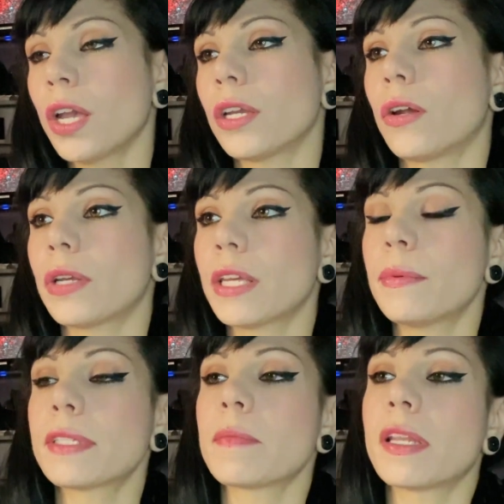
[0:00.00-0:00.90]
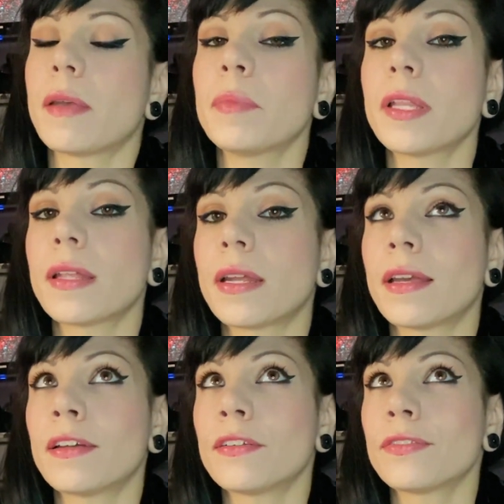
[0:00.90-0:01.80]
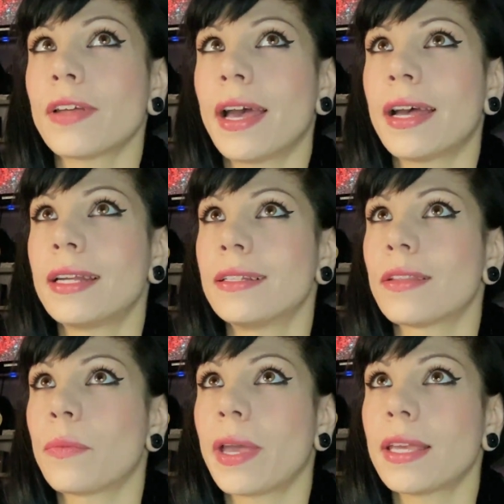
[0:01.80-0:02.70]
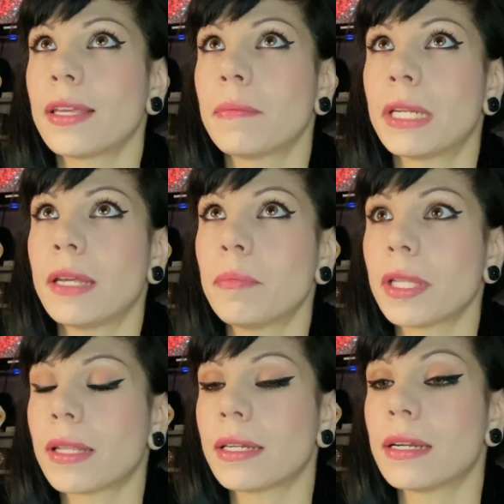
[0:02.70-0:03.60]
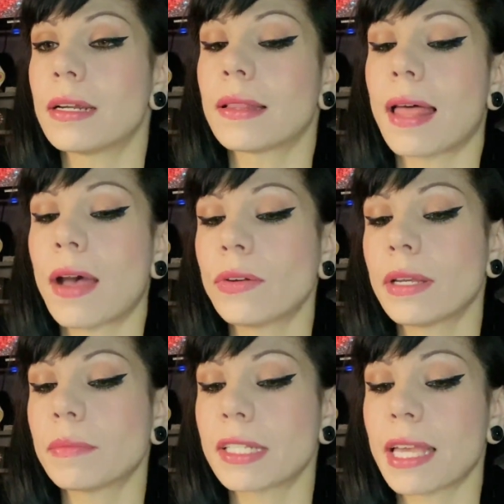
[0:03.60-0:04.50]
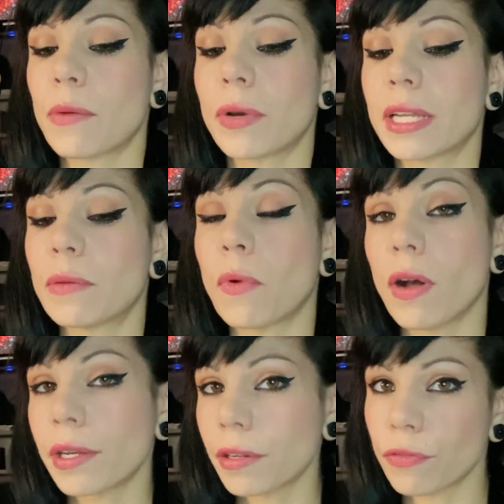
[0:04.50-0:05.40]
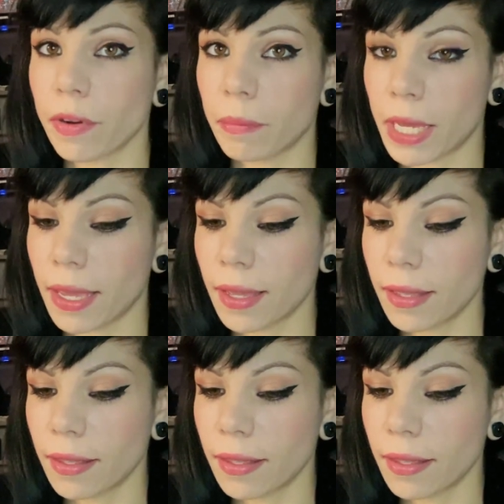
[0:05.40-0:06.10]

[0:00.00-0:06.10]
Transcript: You know, he was manipulative, and the way he manipulated allowed him to get what he wanted from me.